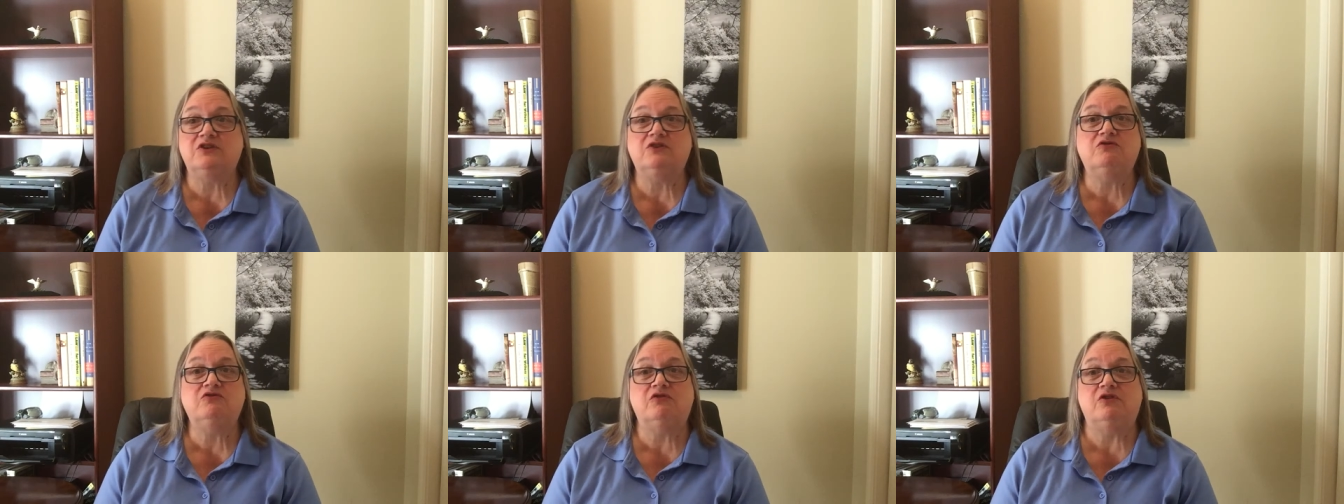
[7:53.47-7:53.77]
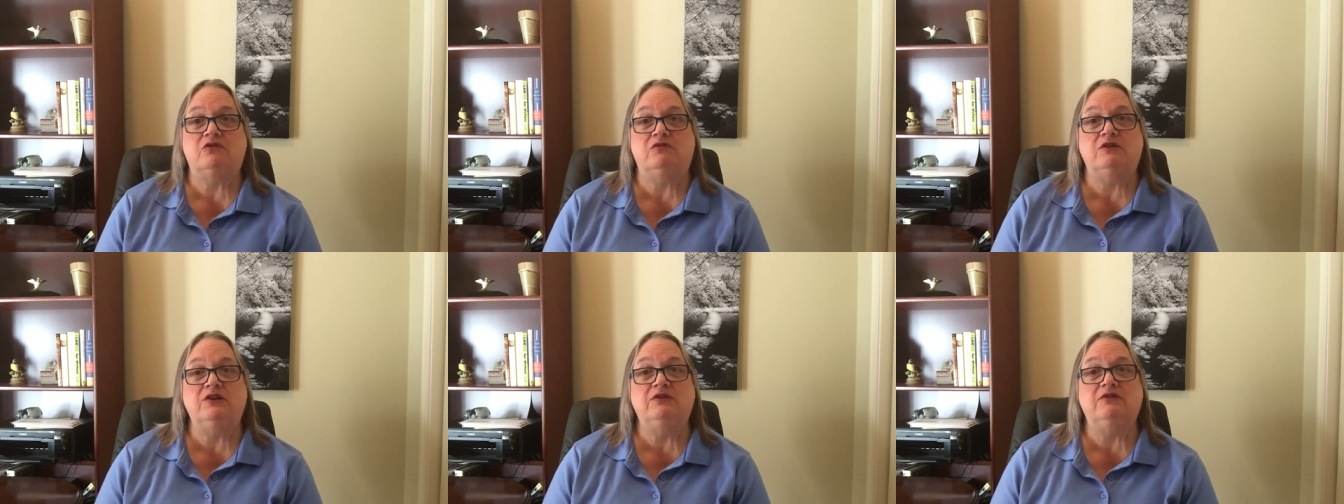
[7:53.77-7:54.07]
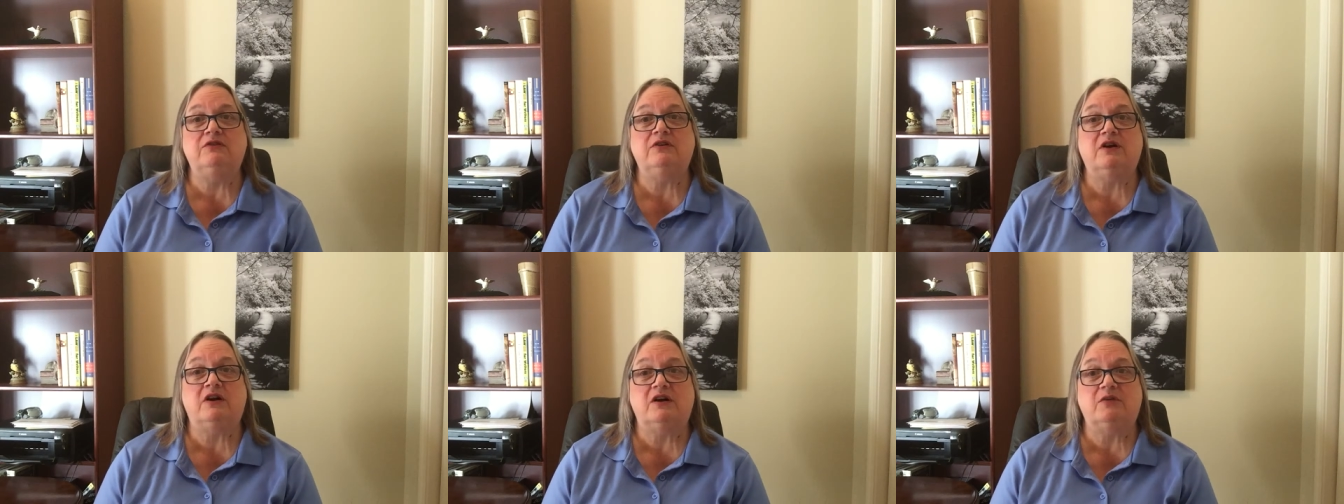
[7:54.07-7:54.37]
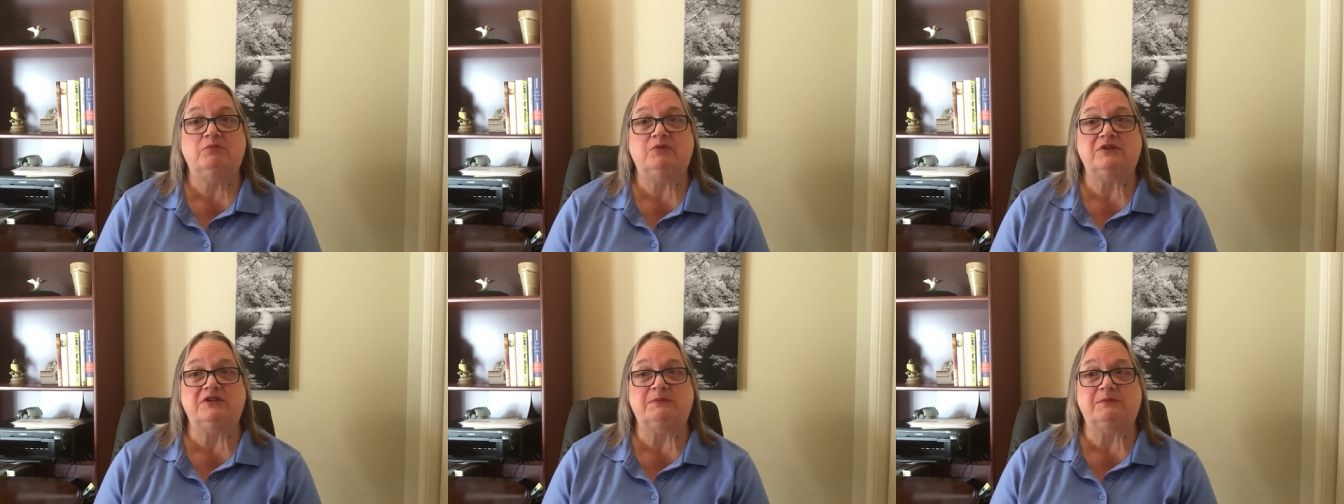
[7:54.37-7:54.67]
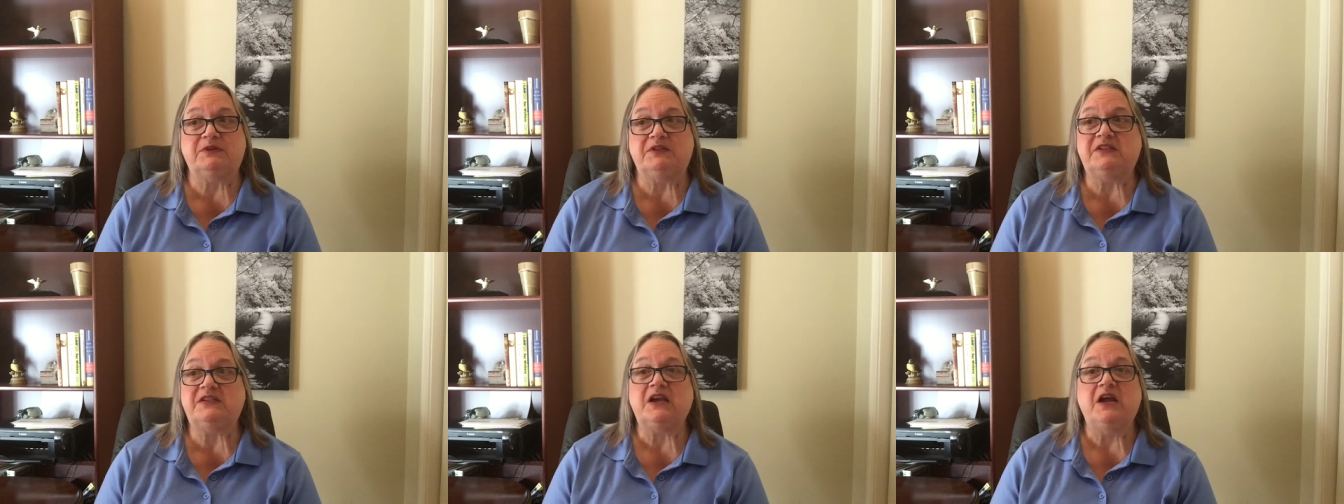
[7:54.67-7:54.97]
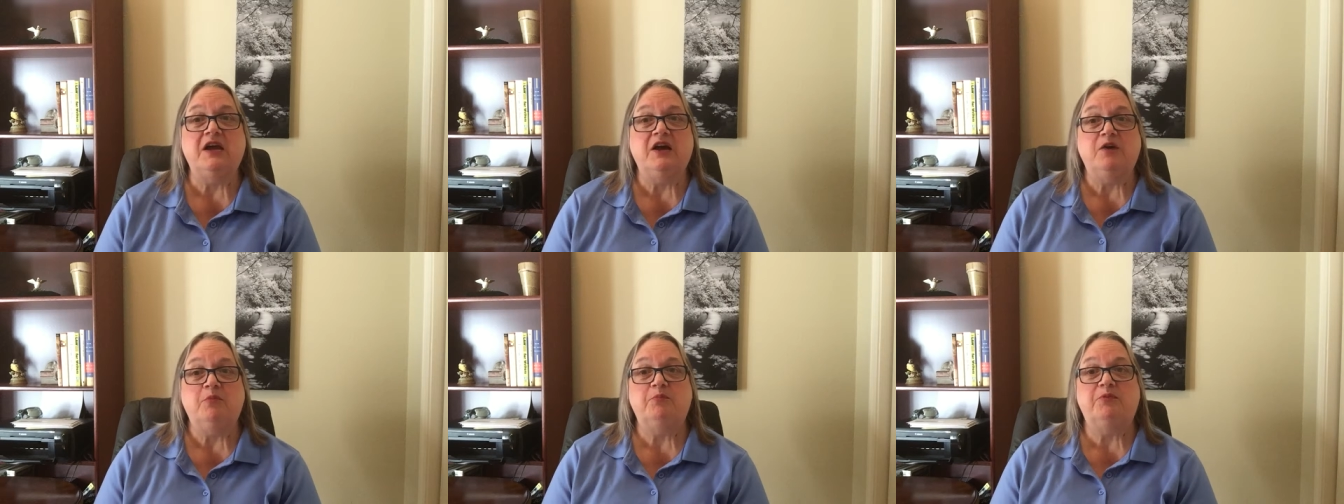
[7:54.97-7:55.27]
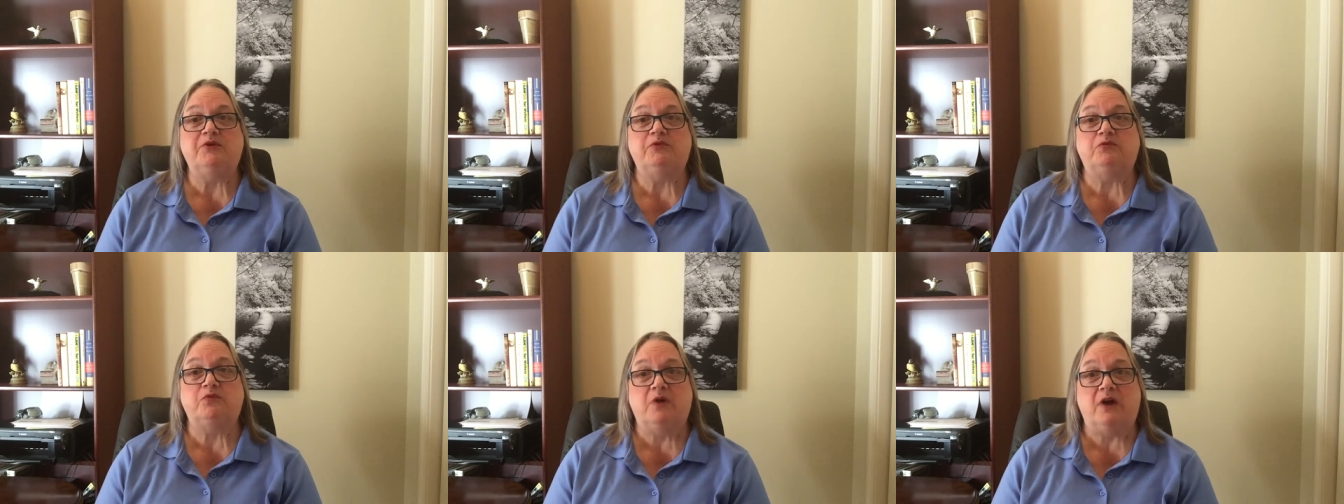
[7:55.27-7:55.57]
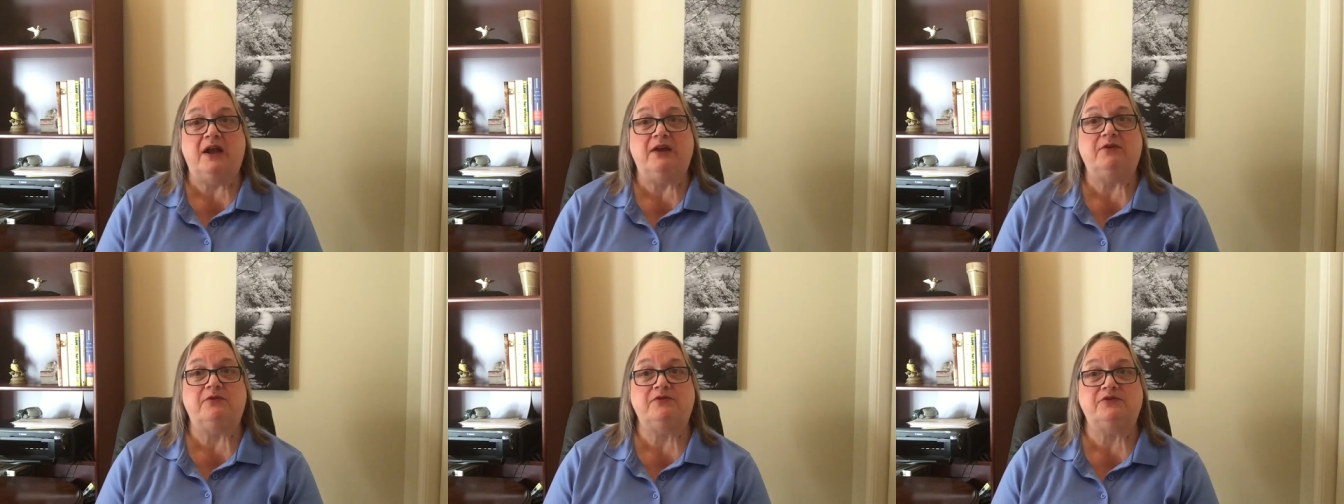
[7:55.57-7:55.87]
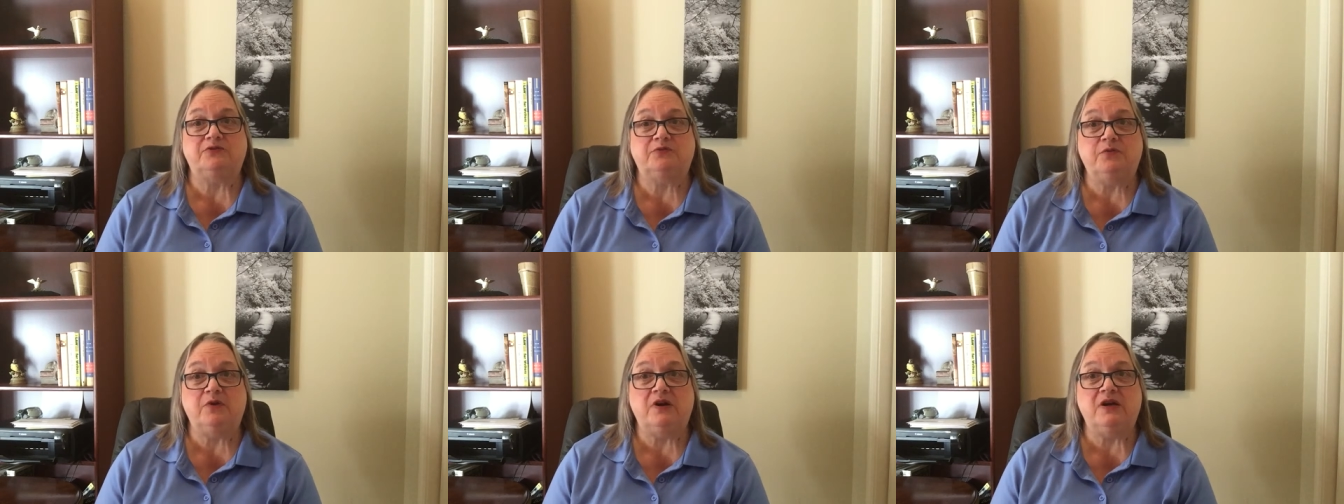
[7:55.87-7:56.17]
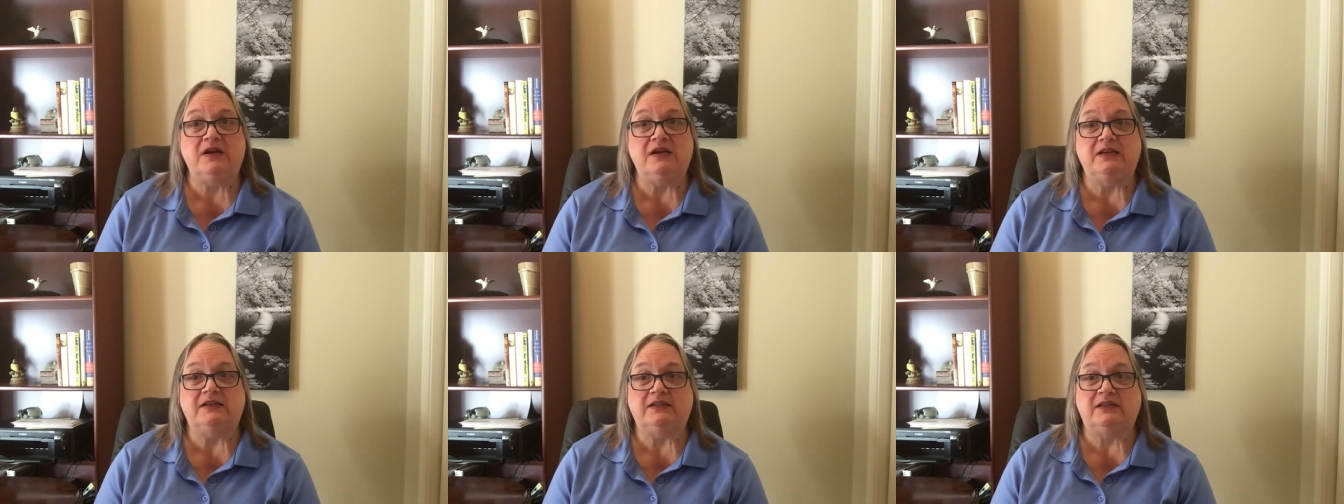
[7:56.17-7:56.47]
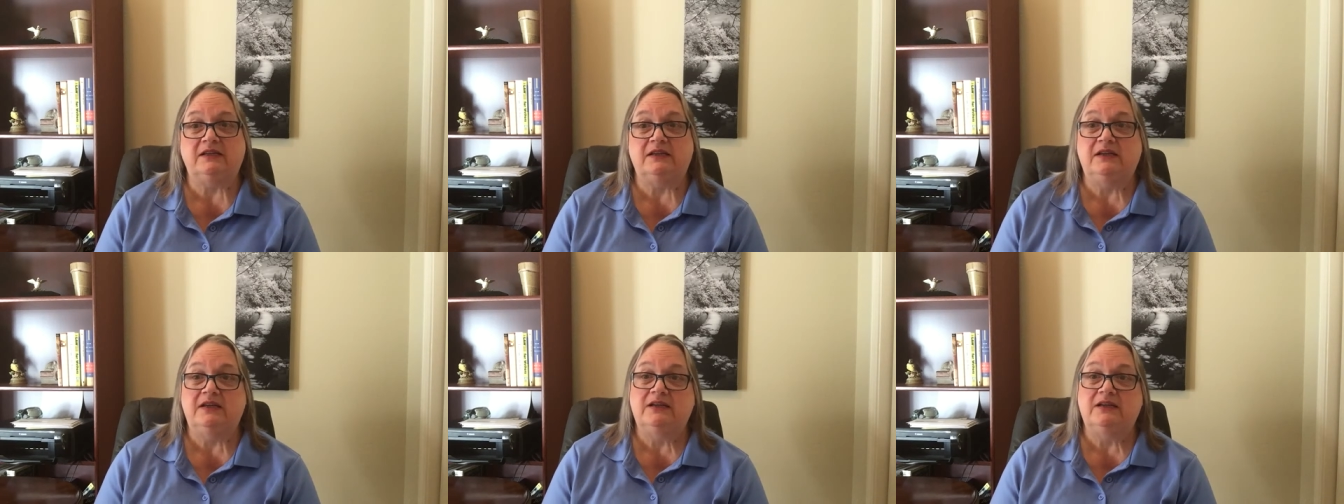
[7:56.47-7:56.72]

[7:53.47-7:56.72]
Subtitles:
you grow in your accomplishments, but writers write.